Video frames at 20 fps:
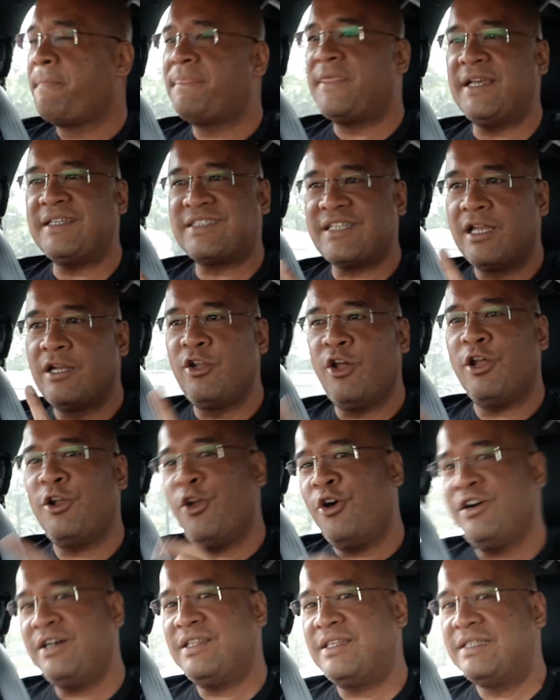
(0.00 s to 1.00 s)
takes a lot
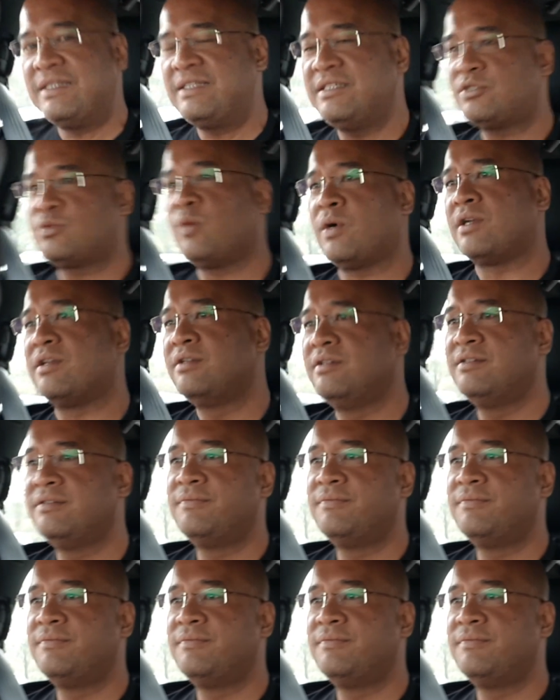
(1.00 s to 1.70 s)
longer than this one.